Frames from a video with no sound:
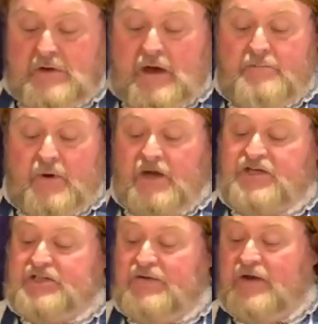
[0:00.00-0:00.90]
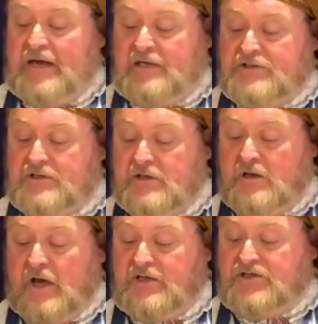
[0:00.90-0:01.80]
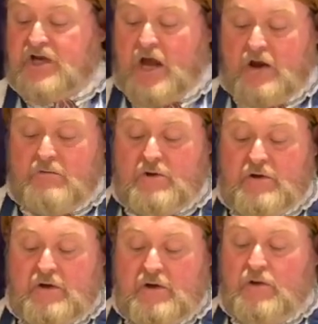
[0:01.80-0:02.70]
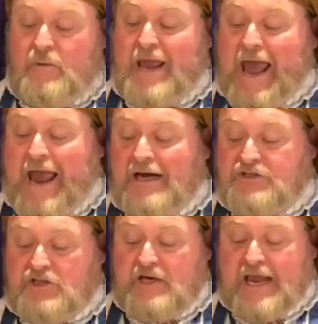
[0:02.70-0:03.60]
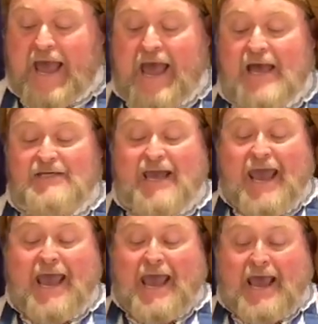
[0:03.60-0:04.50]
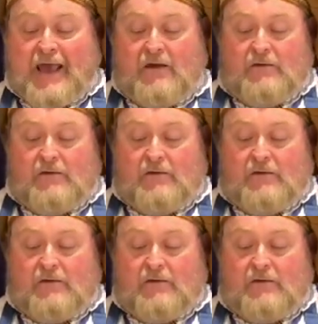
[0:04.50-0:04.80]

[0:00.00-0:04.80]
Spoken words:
And by sieving it like so, we actually add air